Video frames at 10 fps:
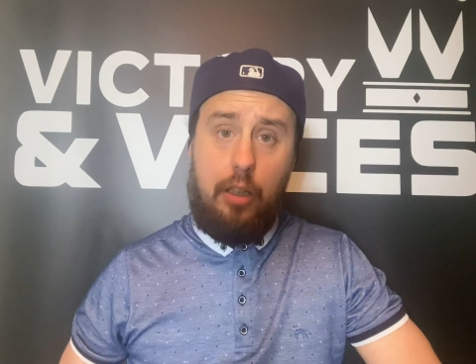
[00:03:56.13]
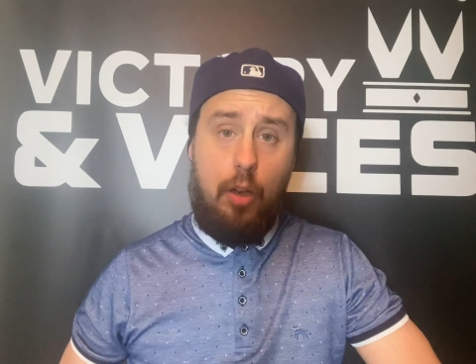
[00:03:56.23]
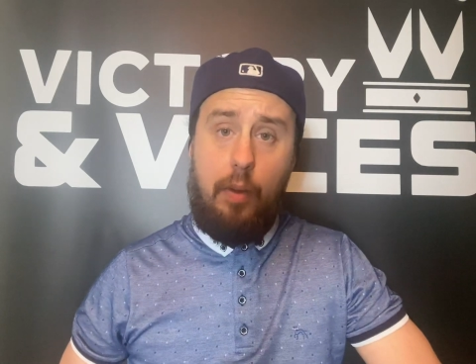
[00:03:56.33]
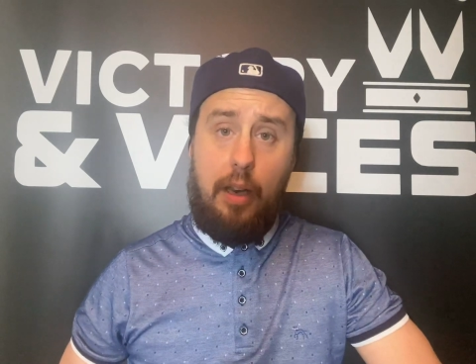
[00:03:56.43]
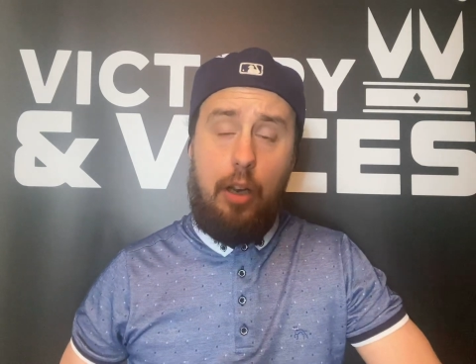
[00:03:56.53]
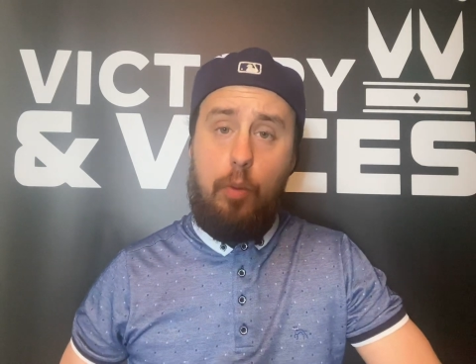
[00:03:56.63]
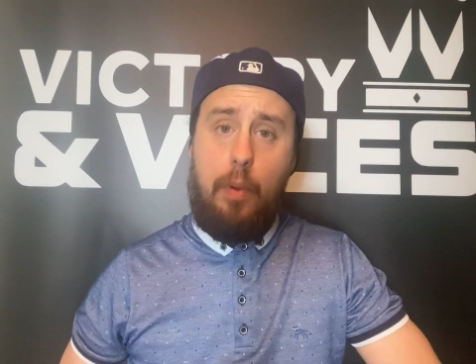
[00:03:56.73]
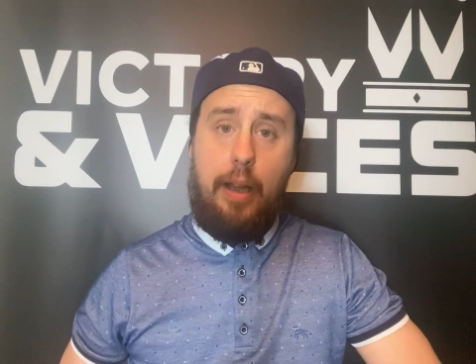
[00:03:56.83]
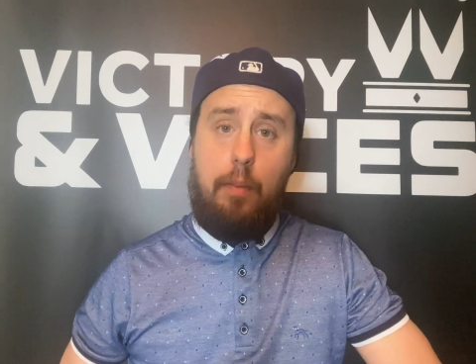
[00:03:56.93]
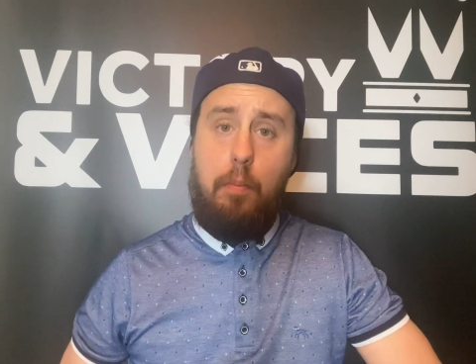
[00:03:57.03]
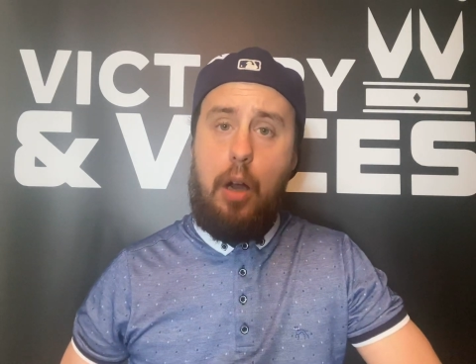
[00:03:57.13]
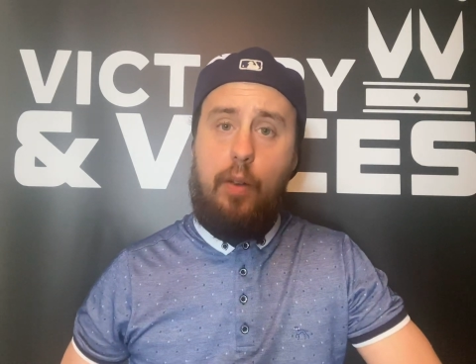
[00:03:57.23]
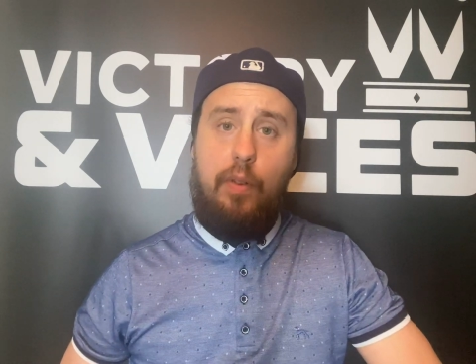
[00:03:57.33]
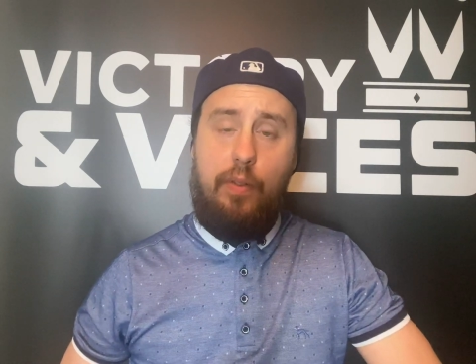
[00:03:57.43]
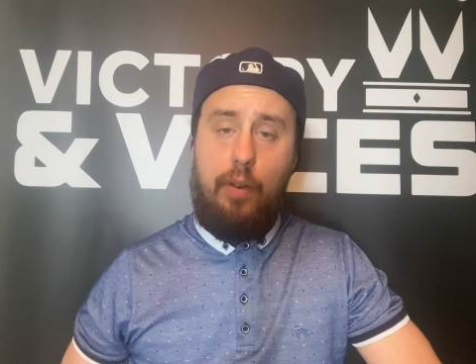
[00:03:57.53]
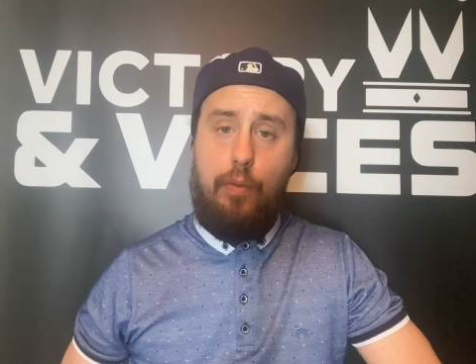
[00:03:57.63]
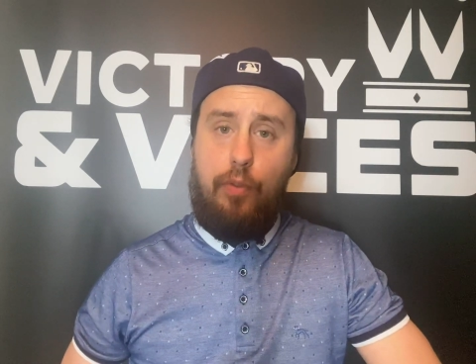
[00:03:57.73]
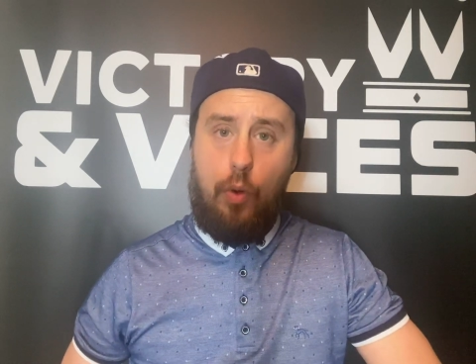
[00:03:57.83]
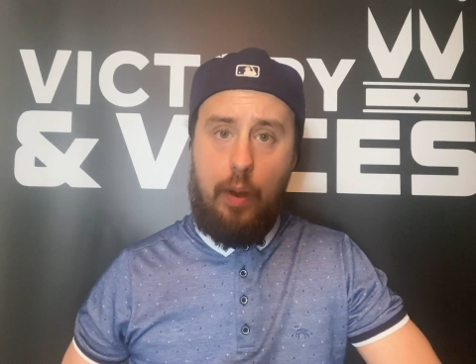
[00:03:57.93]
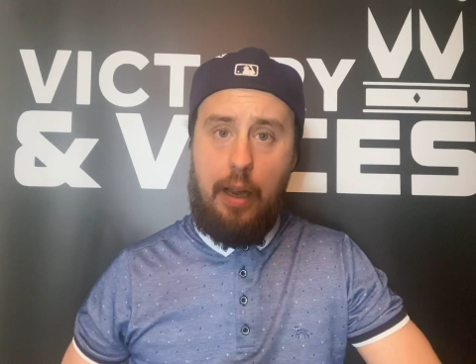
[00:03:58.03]
When I look back, Marc-Vivien
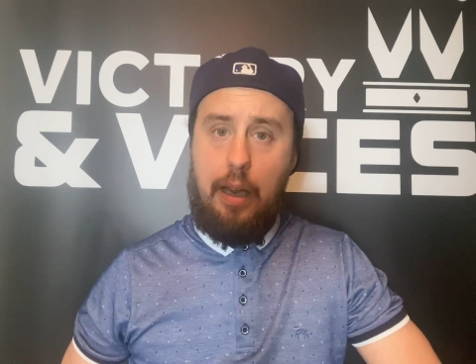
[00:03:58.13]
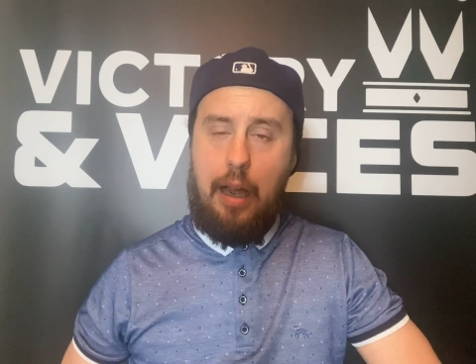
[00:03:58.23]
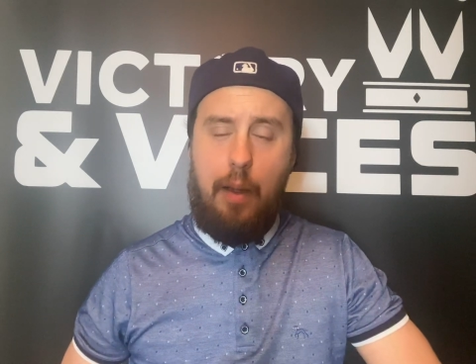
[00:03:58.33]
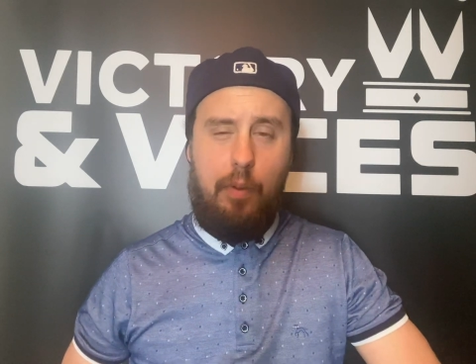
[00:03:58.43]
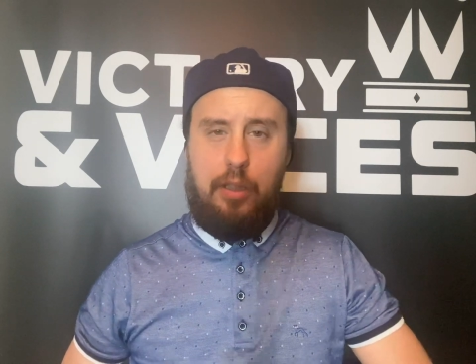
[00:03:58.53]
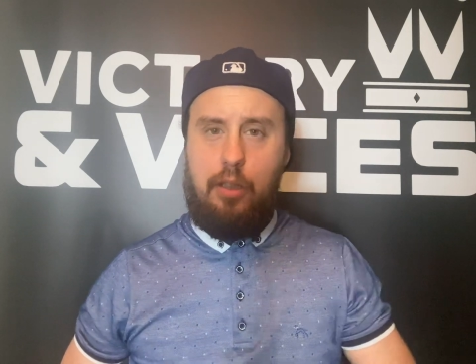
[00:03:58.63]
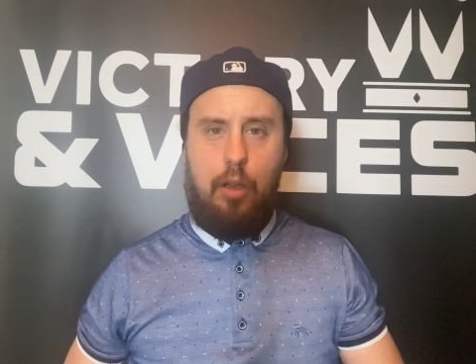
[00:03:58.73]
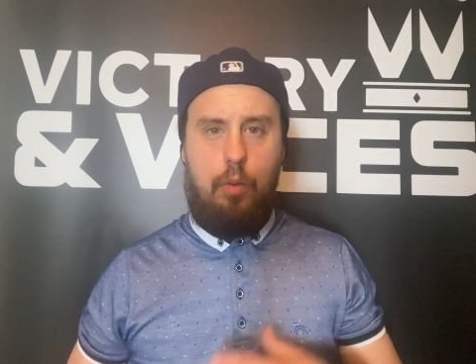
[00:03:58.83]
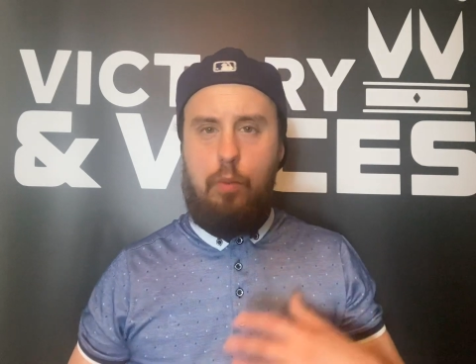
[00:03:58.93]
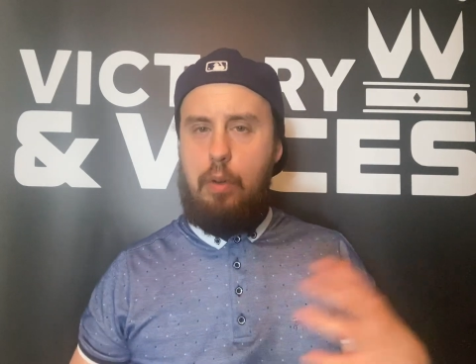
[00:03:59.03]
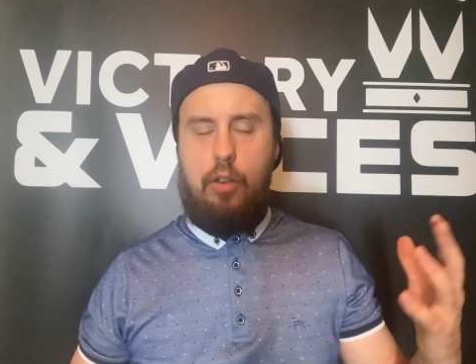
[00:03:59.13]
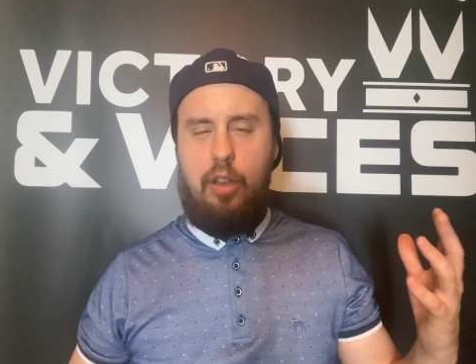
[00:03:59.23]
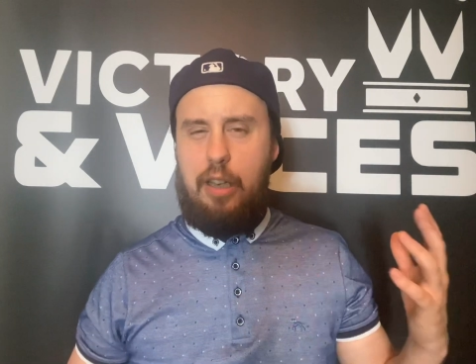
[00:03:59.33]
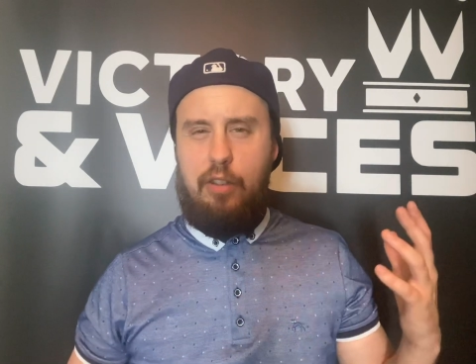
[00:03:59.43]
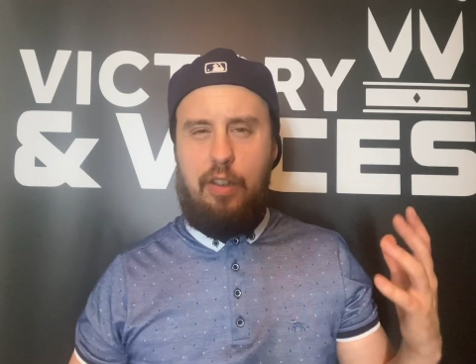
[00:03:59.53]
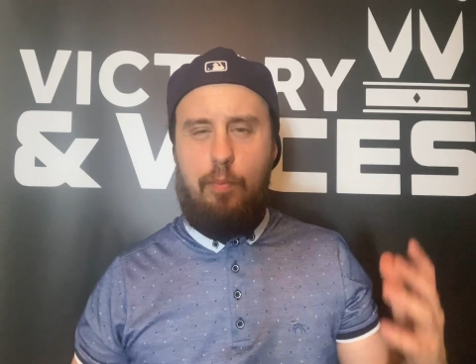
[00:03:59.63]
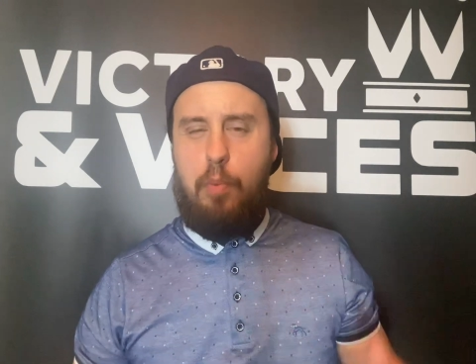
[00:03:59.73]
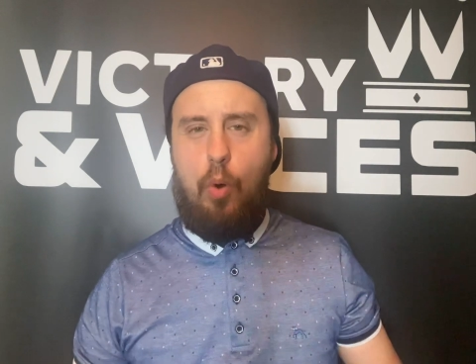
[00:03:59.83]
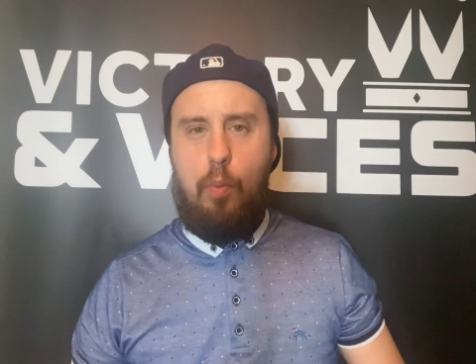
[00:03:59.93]
Foé, I don't think I was even born